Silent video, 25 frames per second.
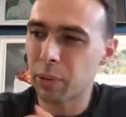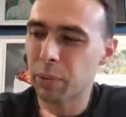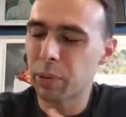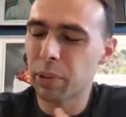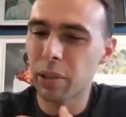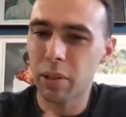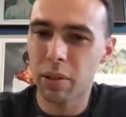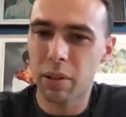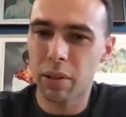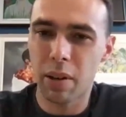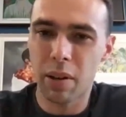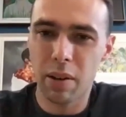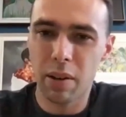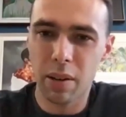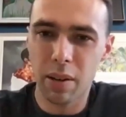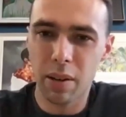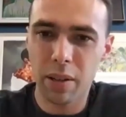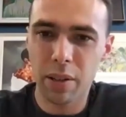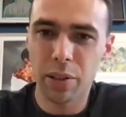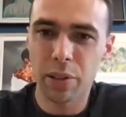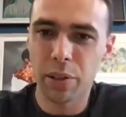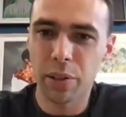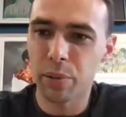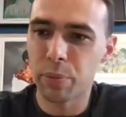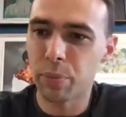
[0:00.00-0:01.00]
It was a lot
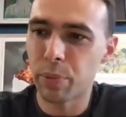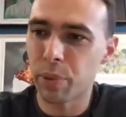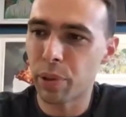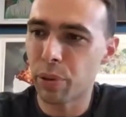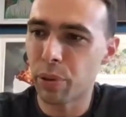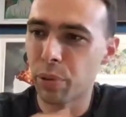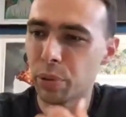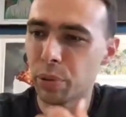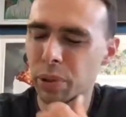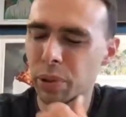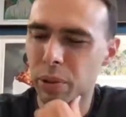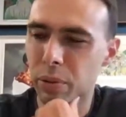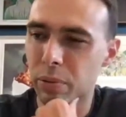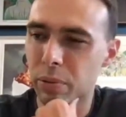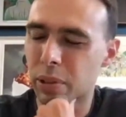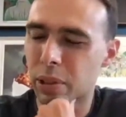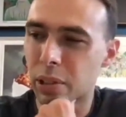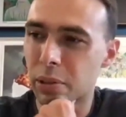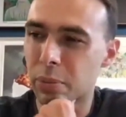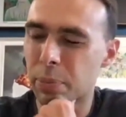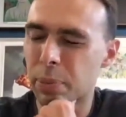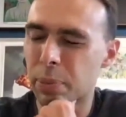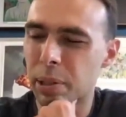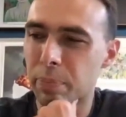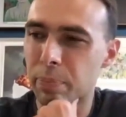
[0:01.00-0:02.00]
harder than we thought it was
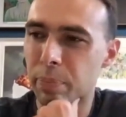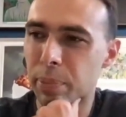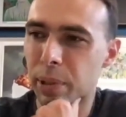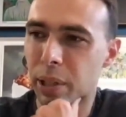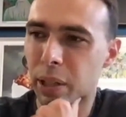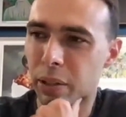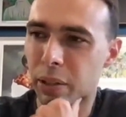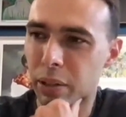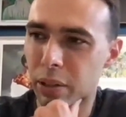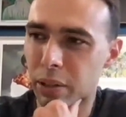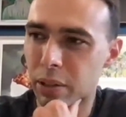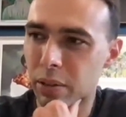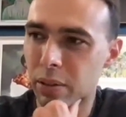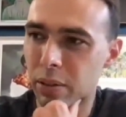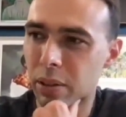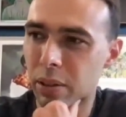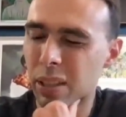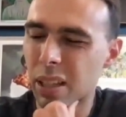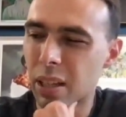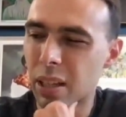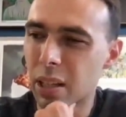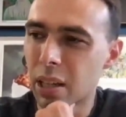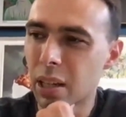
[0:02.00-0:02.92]
going to be because